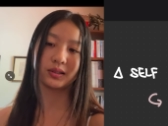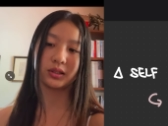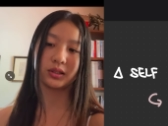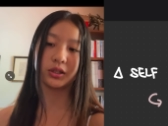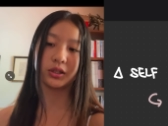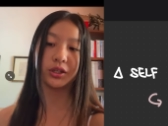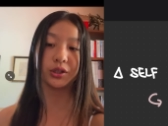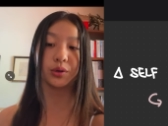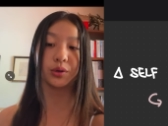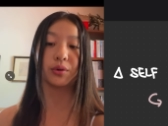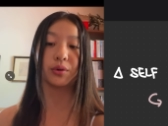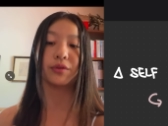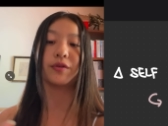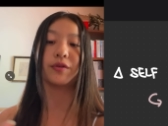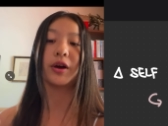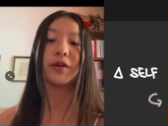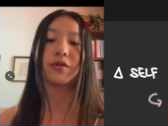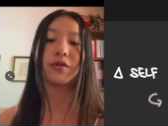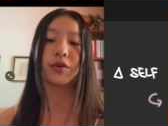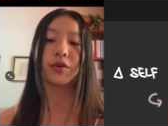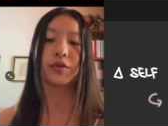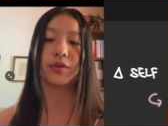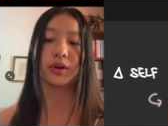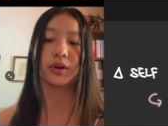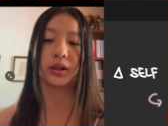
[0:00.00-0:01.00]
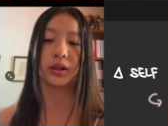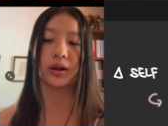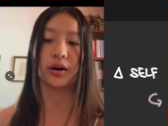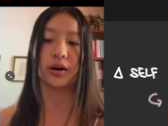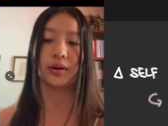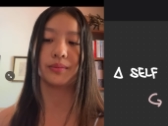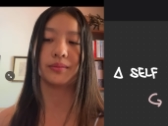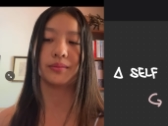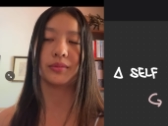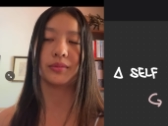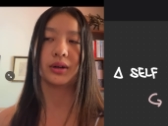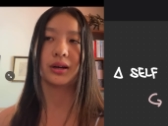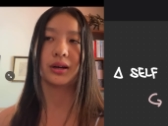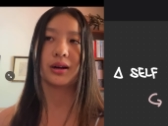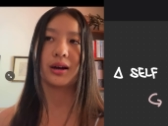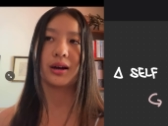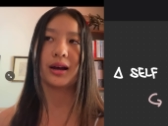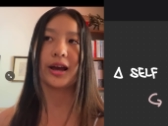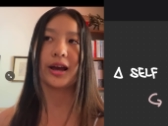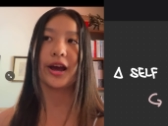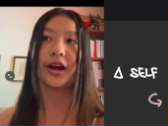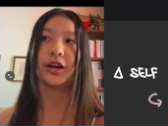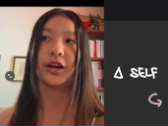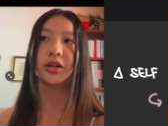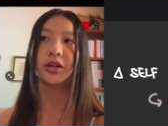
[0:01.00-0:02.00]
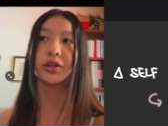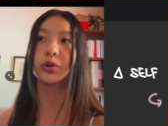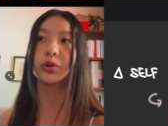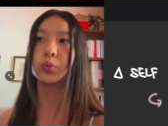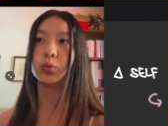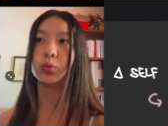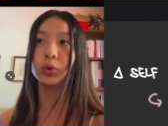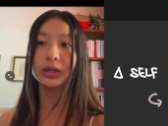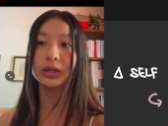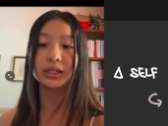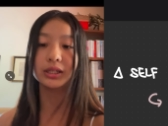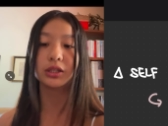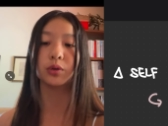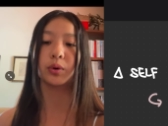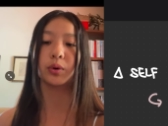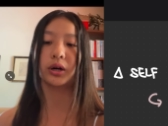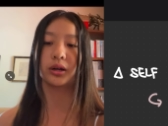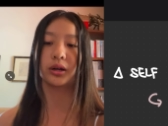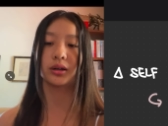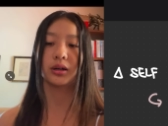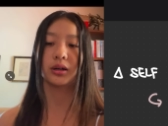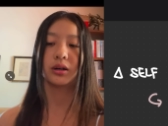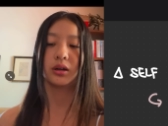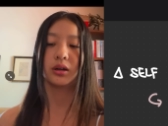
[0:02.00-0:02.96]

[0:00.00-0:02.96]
to do a favor for them and we do it,